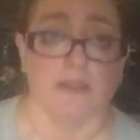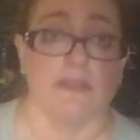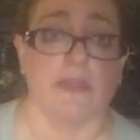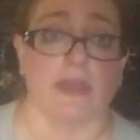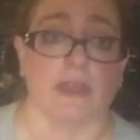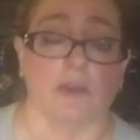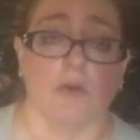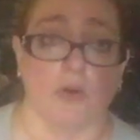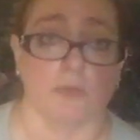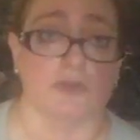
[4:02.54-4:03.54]
they go
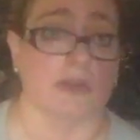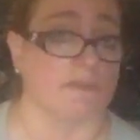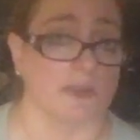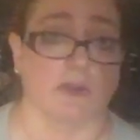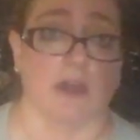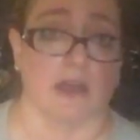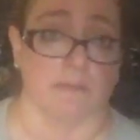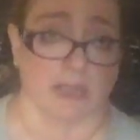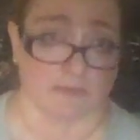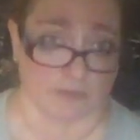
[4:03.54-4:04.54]
home and try to figure out how to
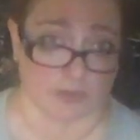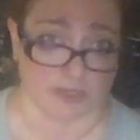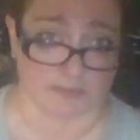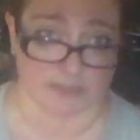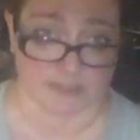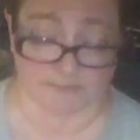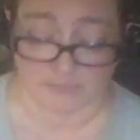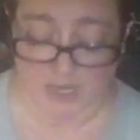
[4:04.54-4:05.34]
make it for their husbands.